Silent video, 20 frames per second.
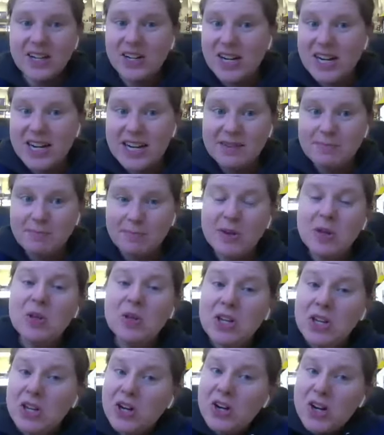agree.
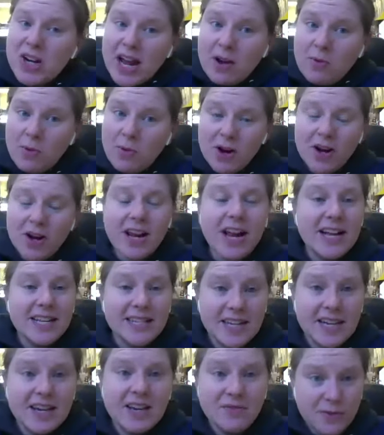Building your network
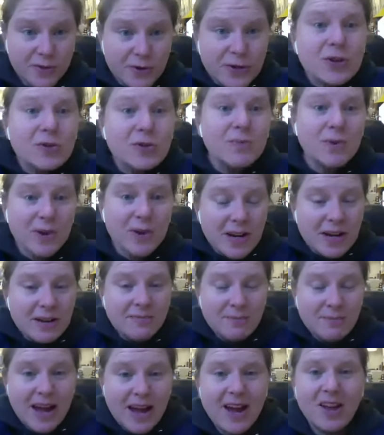as a future
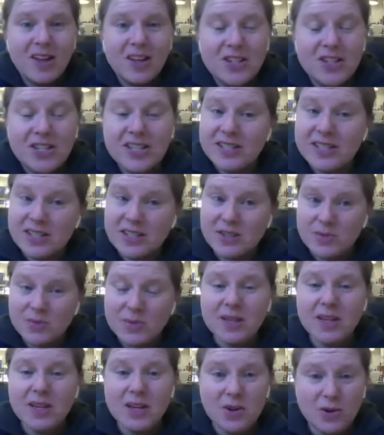marine biologist is
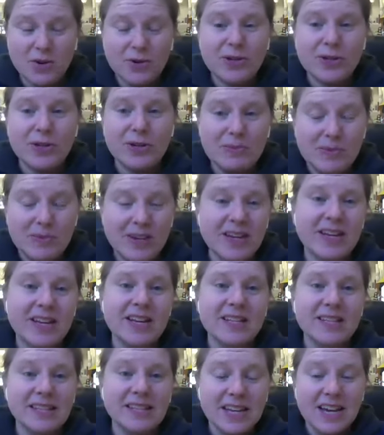really crucial
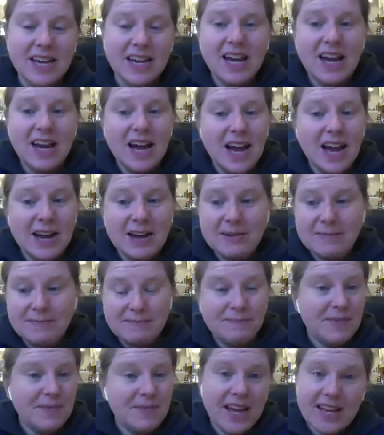because,
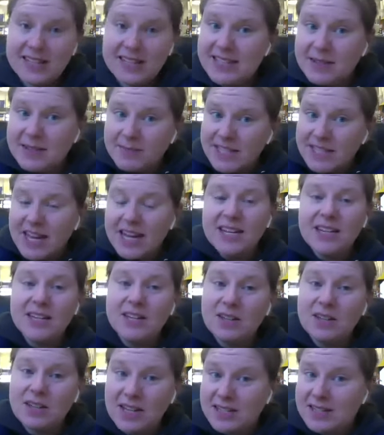as Tim
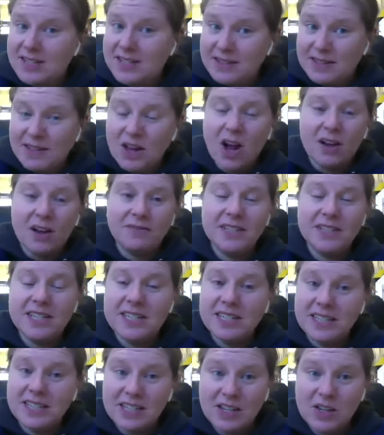said, it's
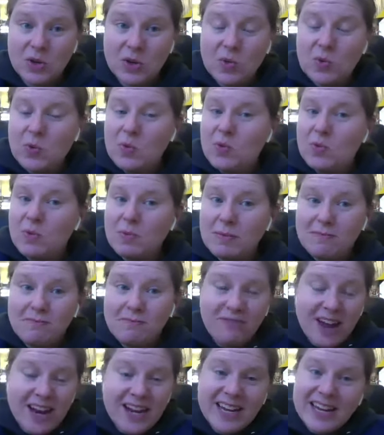often you
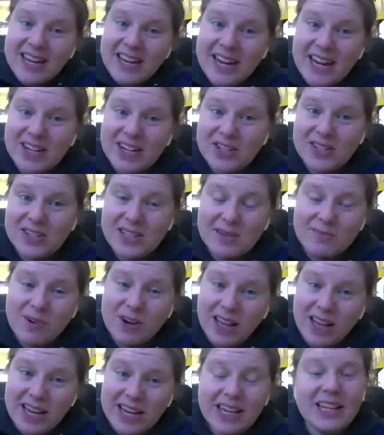find a connection
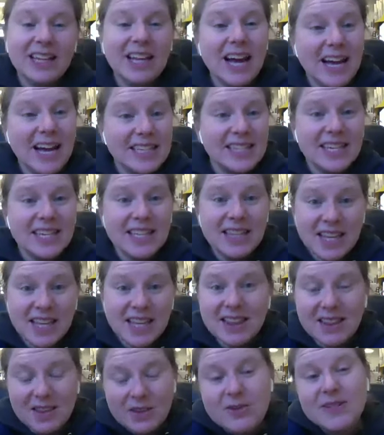somewhere like a class, and
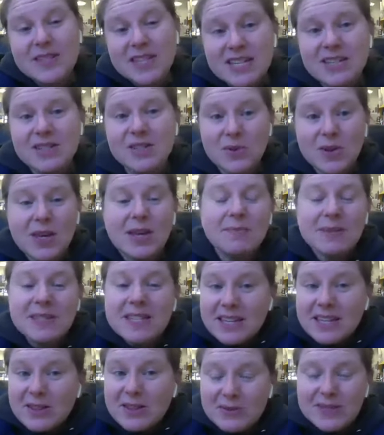then those things, you keep
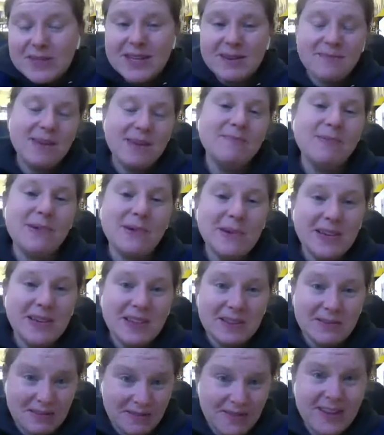seeing those same people
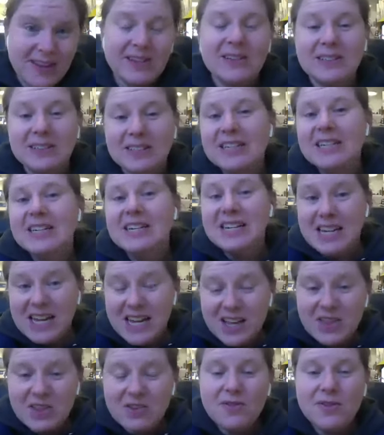in the field
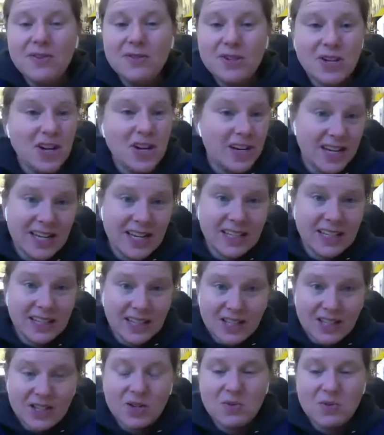in the future, and it can
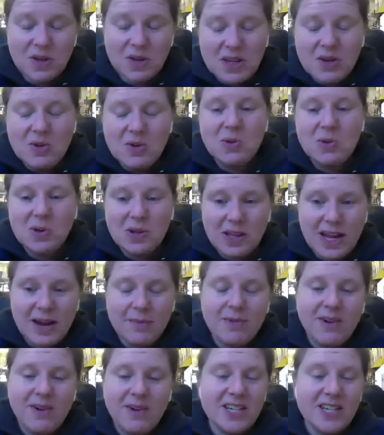lead to really cool
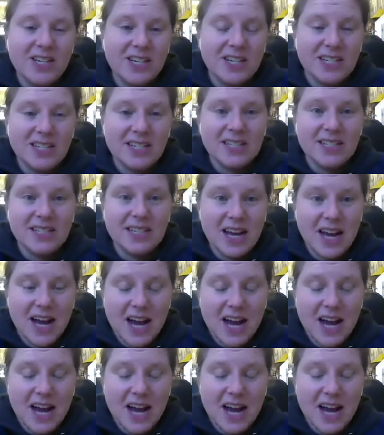collaboration.